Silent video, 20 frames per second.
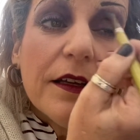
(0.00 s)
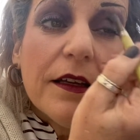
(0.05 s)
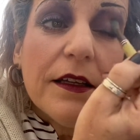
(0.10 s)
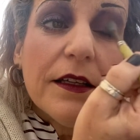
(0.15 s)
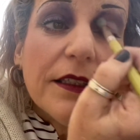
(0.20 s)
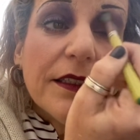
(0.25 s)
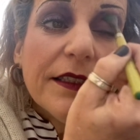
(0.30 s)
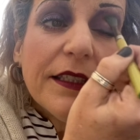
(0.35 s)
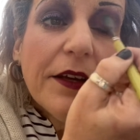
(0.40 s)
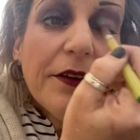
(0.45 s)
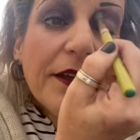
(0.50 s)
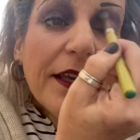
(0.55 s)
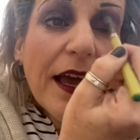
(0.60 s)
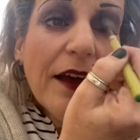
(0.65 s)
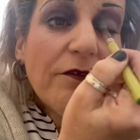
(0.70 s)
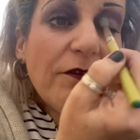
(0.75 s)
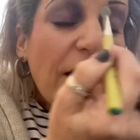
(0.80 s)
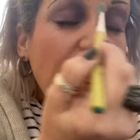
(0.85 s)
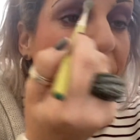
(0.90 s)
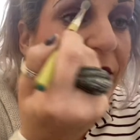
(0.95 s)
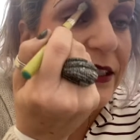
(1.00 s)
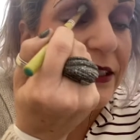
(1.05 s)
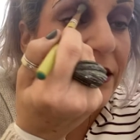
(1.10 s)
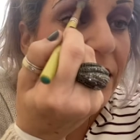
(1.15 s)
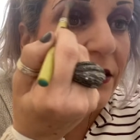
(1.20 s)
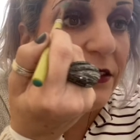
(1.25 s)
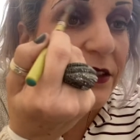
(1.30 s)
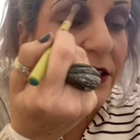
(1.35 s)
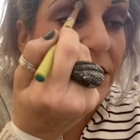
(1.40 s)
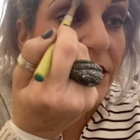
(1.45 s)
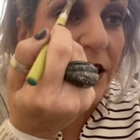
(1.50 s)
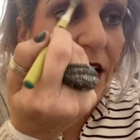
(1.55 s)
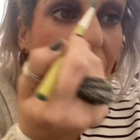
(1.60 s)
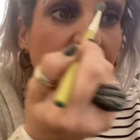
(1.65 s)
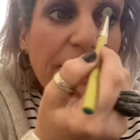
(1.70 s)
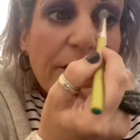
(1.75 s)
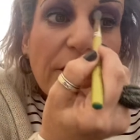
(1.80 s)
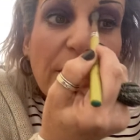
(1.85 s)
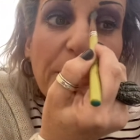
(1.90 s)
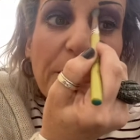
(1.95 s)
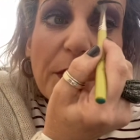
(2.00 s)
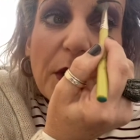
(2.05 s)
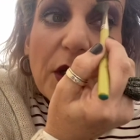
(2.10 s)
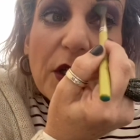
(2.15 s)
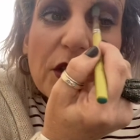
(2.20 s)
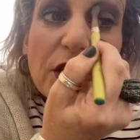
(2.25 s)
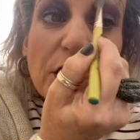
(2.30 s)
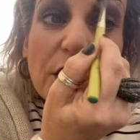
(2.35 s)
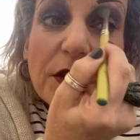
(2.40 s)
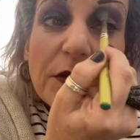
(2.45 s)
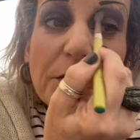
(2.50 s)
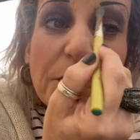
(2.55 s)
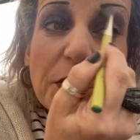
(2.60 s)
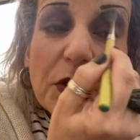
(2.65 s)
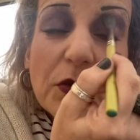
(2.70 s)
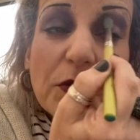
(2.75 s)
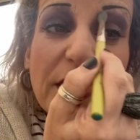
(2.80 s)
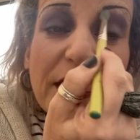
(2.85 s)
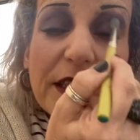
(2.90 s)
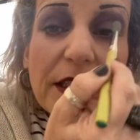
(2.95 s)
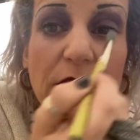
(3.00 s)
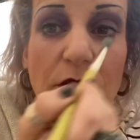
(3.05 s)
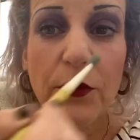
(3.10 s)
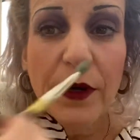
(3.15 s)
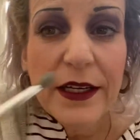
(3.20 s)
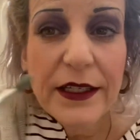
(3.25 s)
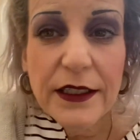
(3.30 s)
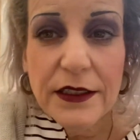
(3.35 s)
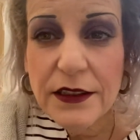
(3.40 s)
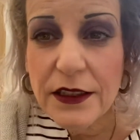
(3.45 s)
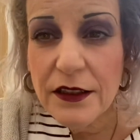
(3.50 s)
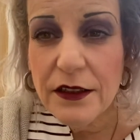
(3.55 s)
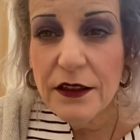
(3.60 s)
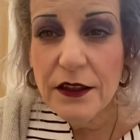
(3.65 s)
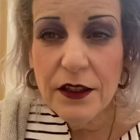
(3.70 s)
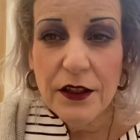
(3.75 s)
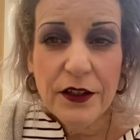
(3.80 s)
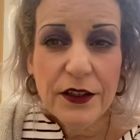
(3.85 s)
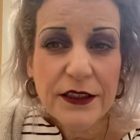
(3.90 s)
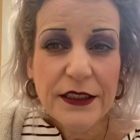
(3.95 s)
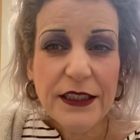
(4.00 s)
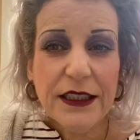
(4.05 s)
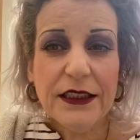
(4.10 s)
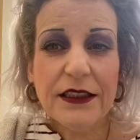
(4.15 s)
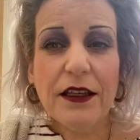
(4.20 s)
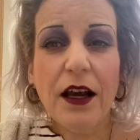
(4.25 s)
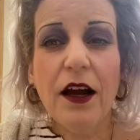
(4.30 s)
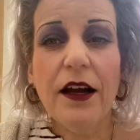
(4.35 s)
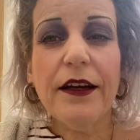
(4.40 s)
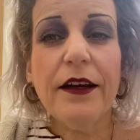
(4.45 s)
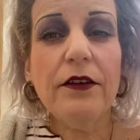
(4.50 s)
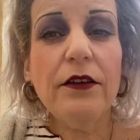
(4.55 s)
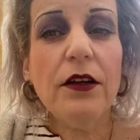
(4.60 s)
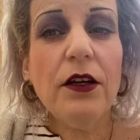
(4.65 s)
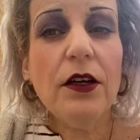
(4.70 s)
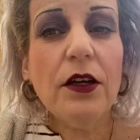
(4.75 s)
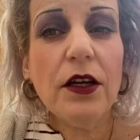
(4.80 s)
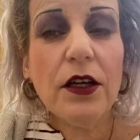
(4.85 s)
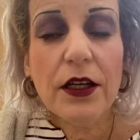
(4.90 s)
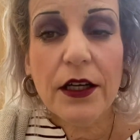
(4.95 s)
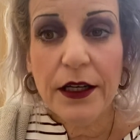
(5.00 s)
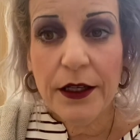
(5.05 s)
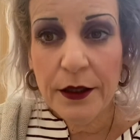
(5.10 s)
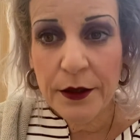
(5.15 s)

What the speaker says: So yeah, kind of a merger between the 20s and 30s kind of look,